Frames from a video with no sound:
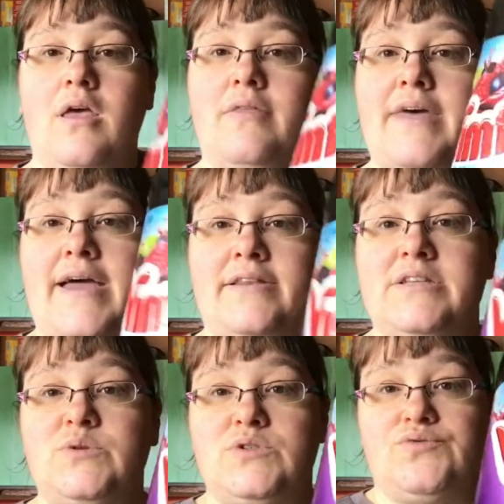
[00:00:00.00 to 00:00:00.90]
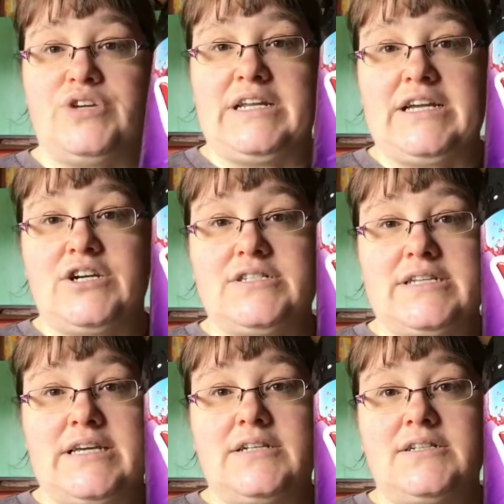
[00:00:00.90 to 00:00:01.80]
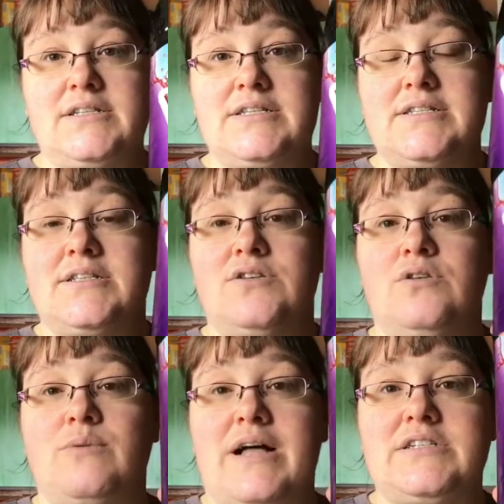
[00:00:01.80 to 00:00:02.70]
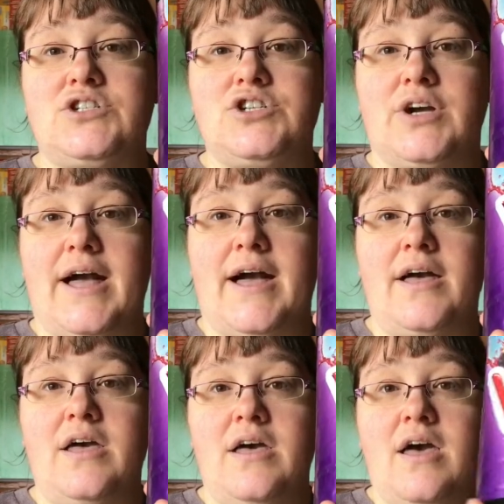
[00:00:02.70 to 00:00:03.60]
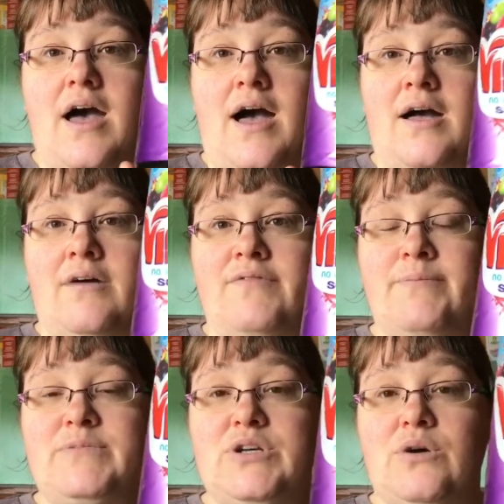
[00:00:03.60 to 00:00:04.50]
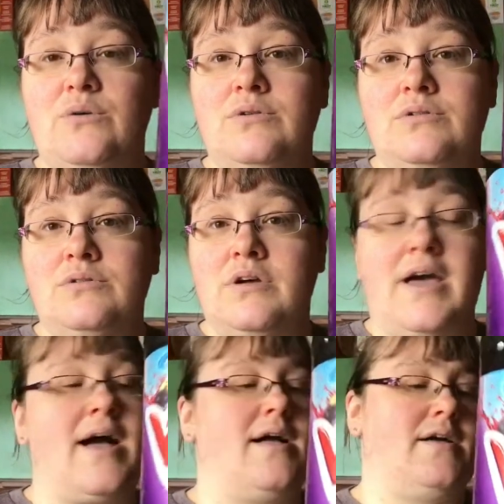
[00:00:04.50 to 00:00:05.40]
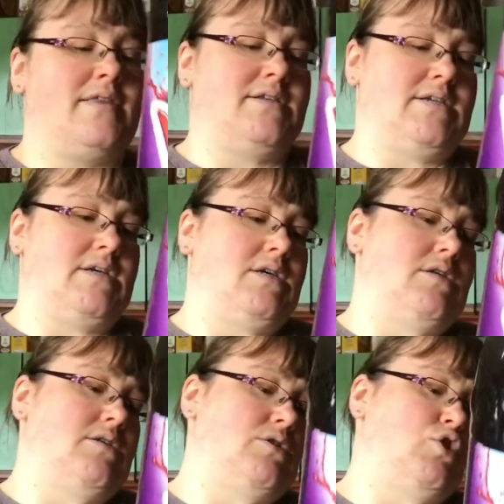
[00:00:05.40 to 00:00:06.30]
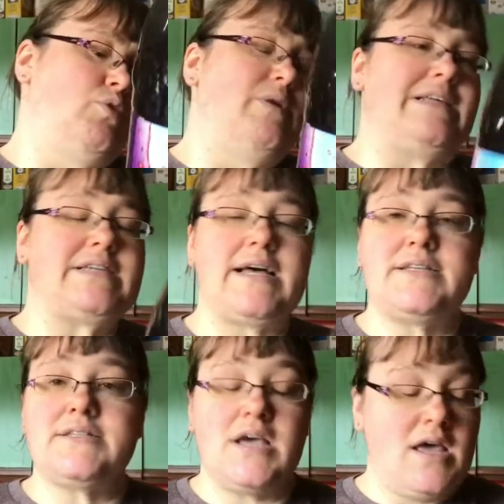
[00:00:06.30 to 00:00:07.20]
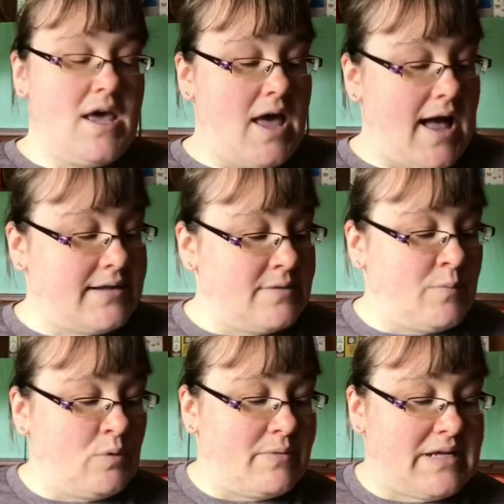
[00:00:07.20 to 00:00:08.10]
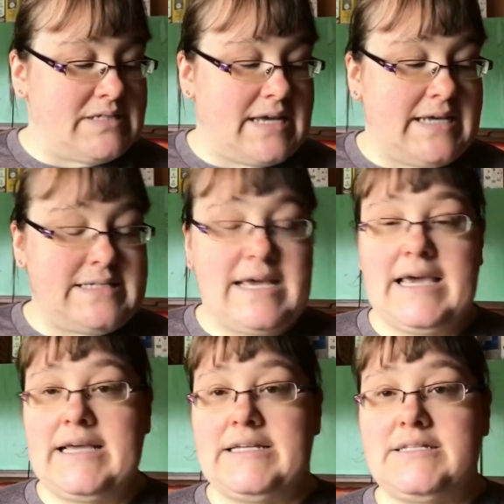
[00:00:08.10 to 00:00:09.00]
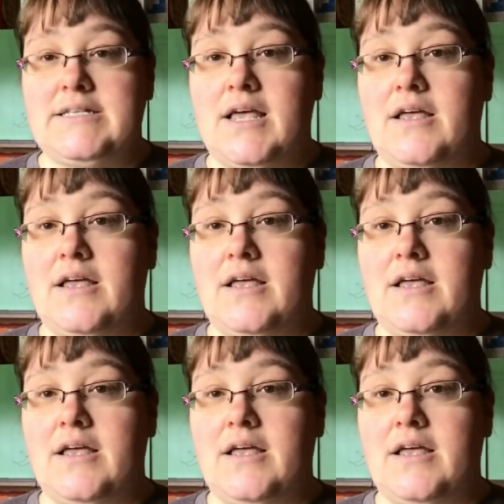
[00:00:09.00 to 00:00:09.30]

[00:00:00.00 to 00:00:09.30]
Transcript: Then this was a really good deal. This is the no added sugar Vimto. This is 2 litres. At the moment it is